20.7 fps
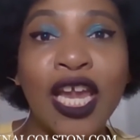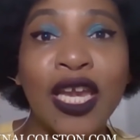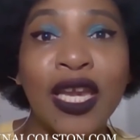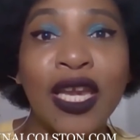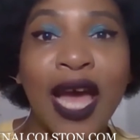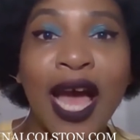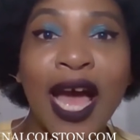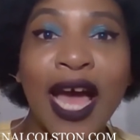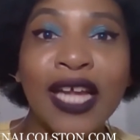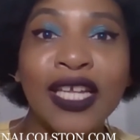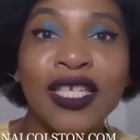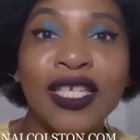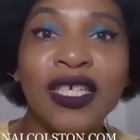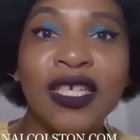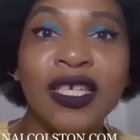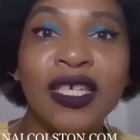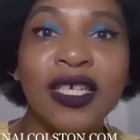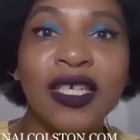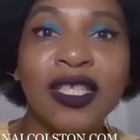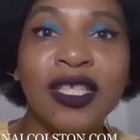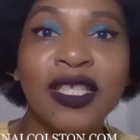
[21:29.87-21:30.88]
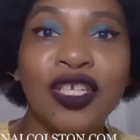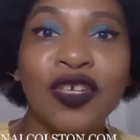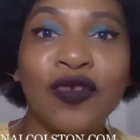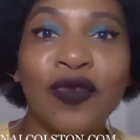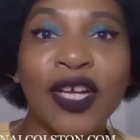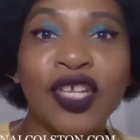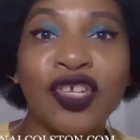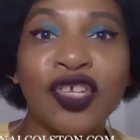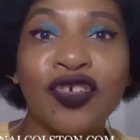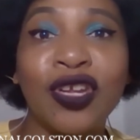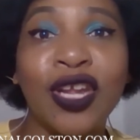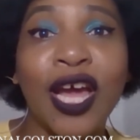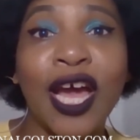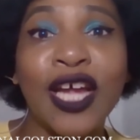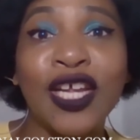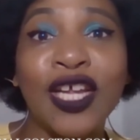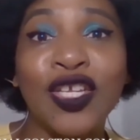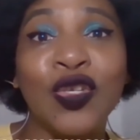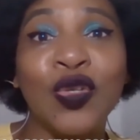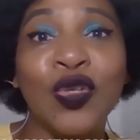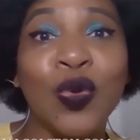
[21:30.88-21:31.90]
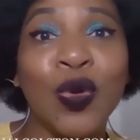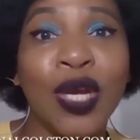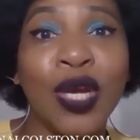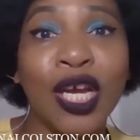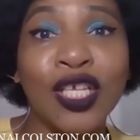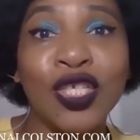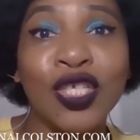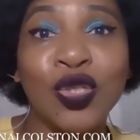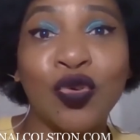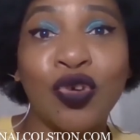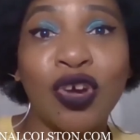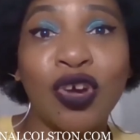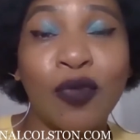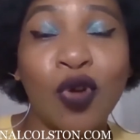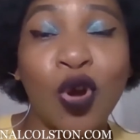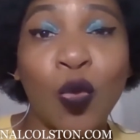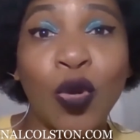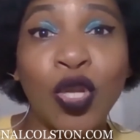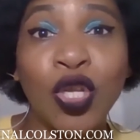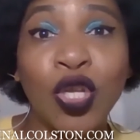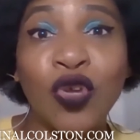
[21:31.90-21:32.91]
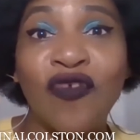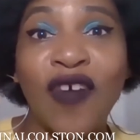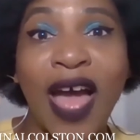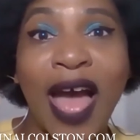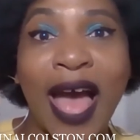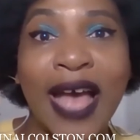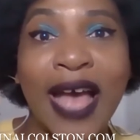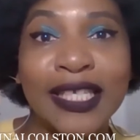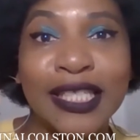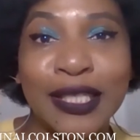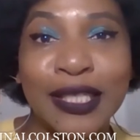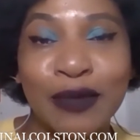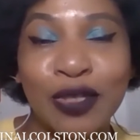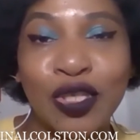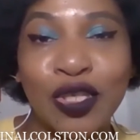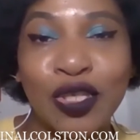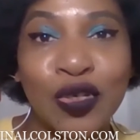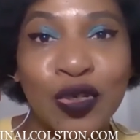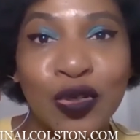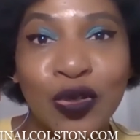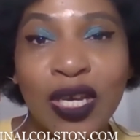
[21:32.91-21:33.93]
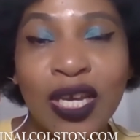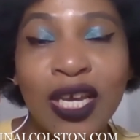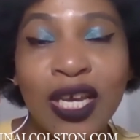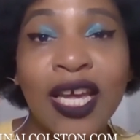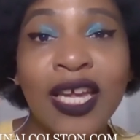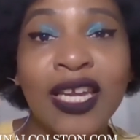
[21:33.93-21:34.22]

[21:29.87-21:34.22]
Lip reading: not the director not doing a storyboard when you've asked them to,